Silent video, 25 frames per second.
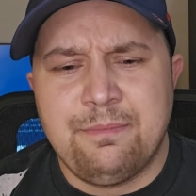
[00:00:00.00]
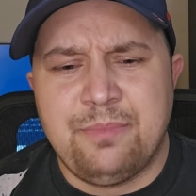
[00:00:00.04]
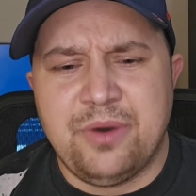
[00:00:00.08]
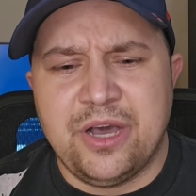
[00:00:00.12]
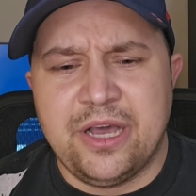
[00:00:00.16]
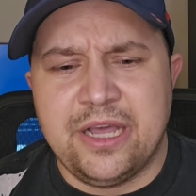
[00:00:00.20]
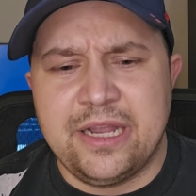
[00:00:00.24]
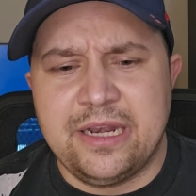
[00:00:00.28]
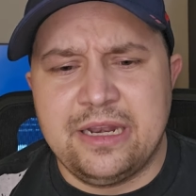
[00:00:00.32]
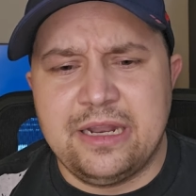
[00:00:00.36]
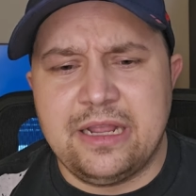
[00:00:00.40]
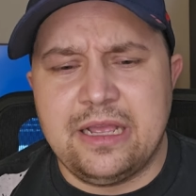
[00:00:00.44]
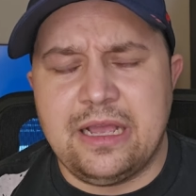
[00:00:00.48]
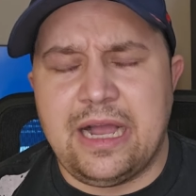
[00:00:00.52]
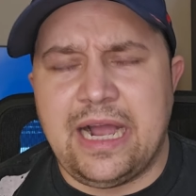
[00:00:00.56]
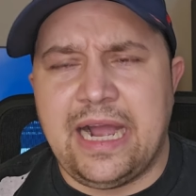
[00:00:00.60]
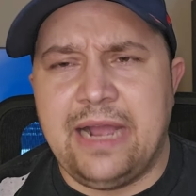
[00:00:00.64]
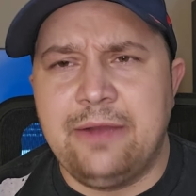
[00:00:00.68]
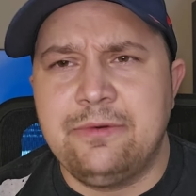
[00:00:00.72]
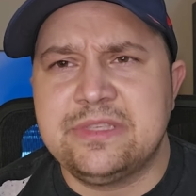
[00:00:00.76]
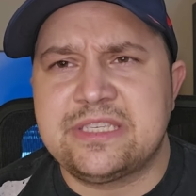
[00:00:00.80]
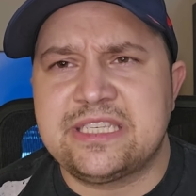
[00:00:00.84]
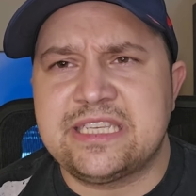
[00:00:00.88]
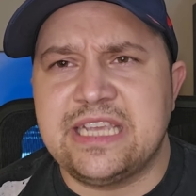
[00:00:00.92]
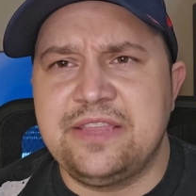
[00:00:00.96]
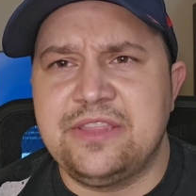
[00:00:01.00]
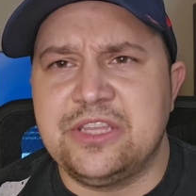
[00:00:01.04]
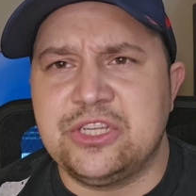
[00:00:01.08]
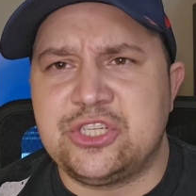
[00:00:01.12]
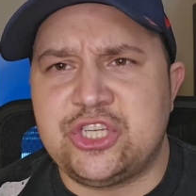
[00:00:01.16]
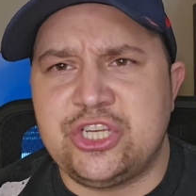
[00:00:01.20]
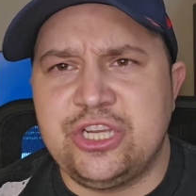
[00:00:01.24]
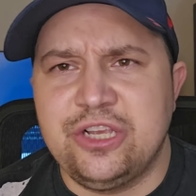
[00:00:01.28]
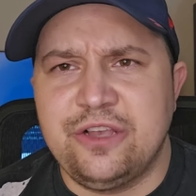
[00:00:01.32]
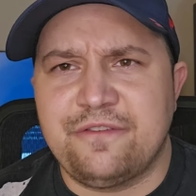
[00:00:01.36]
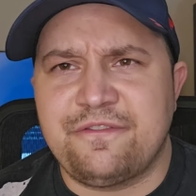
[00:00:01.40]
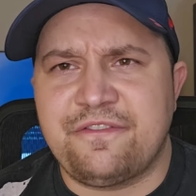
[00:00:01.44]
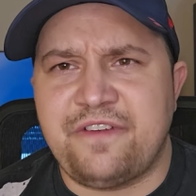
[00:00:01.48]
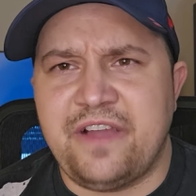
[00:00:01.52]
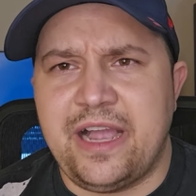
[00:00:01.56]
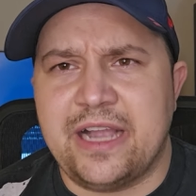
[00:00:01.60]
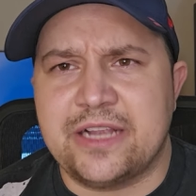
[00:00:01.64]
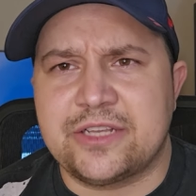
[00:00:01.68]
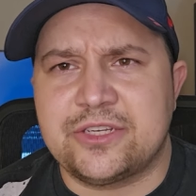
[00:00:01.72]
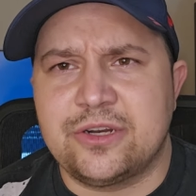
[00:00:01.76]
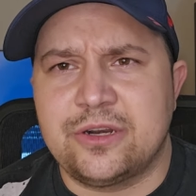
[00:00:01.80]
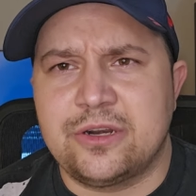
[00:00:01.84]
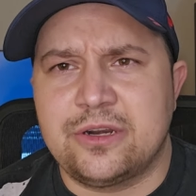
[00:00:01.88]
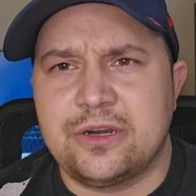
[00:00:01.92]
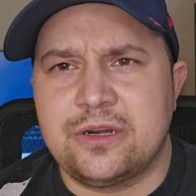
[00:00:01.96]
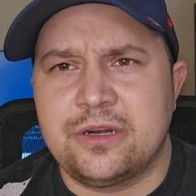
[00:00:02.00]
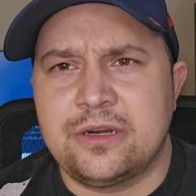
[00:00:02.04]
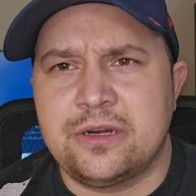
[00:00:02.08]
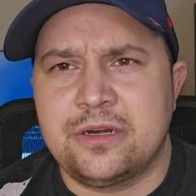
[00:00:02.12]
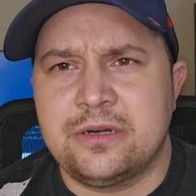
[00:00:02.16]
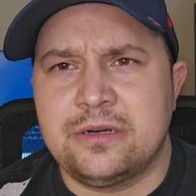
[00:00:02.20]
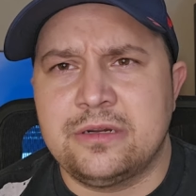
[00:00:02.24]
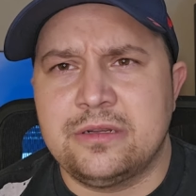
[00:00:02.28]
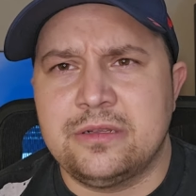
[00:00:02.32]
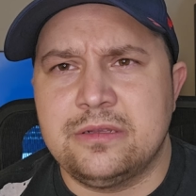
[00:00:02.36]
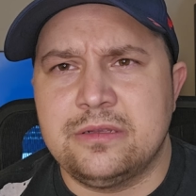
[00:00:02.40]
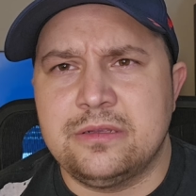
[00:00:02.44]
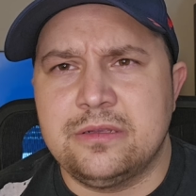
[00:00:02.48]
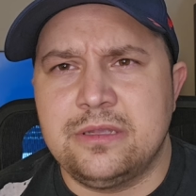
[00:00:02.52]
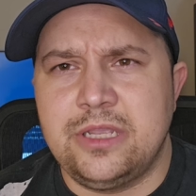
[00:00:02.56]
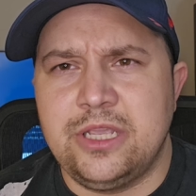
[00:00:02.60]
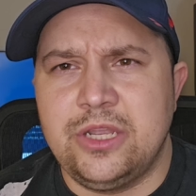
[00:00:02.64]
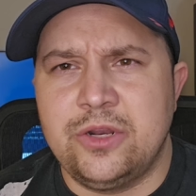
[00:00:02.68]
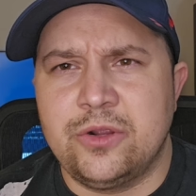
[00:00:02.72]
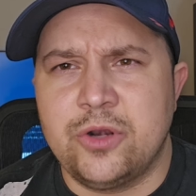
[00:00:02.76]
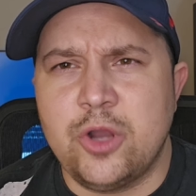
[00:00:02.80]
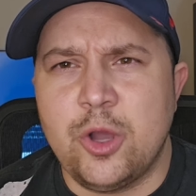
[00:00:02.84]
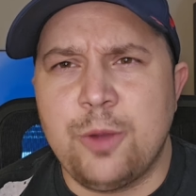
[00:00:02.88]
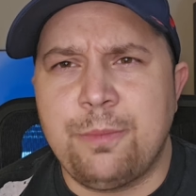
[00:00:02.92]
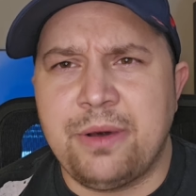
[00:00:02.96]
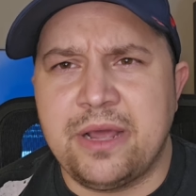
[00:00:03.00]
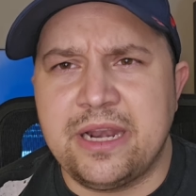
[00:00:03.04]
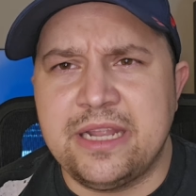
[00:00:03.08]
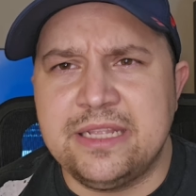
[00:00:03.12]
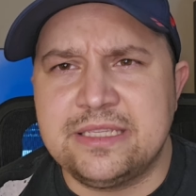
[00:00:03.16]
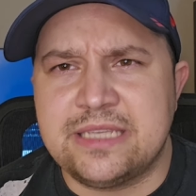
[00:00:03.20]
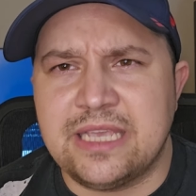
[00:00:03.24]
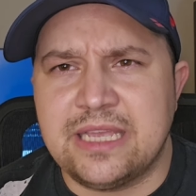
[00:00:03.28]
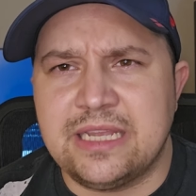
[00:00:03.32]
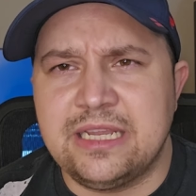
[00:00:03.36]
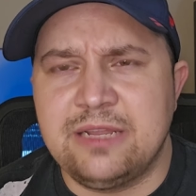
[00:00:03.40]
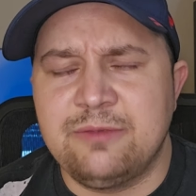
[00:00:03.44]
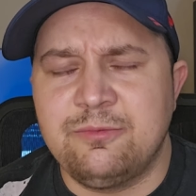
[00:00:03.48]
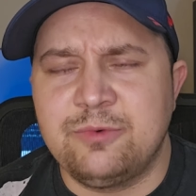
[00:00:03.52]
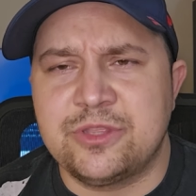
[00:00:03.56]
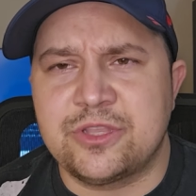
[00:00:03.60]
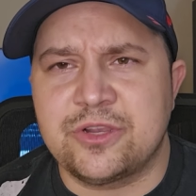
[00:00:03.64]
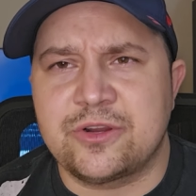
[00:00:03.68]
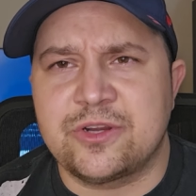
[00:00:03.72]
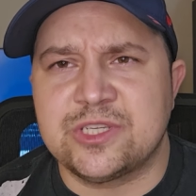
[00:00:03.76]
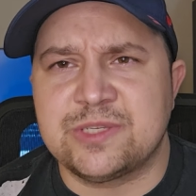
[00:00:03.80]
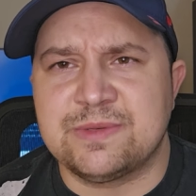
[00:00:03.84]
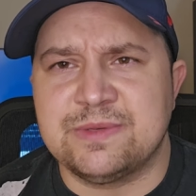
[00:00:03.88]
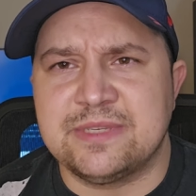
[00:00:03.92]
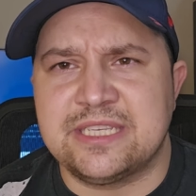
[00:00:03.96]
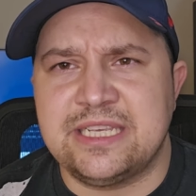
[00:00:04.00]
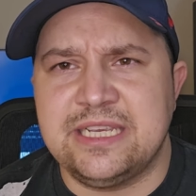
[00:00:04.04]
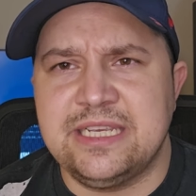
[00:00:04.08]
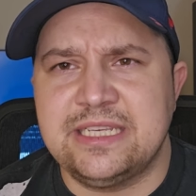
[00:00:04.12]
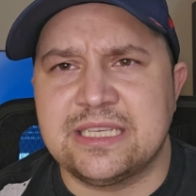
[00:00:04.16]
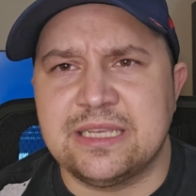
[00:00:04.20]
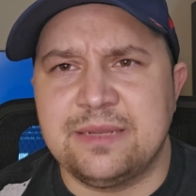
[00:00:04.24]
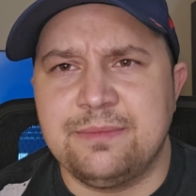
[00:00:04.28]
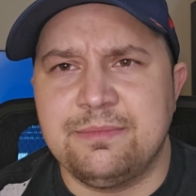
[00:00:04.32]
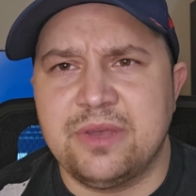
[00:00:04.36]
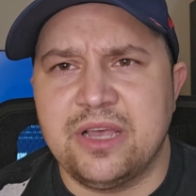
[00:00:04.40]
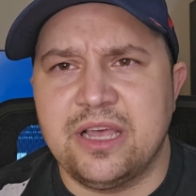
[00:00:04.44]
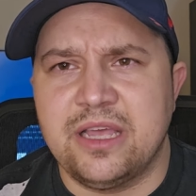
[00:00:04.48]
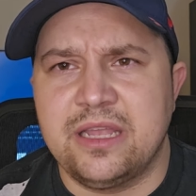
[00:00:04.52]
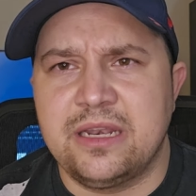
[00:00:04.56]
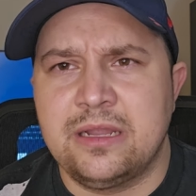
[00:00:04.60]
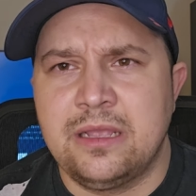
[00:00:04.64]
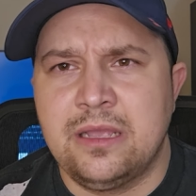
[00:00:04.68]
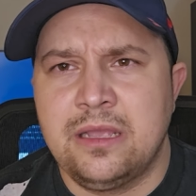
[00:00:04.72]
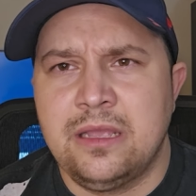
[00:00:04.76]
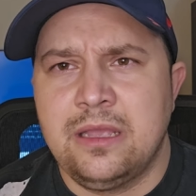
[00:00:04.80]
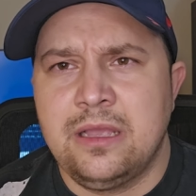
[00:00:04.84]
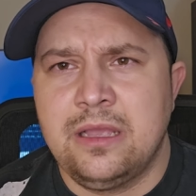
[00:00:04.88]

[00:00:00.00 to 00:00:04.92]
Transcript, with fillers: But I would say the chill factor, you know, no pun intended with the Christmas season, but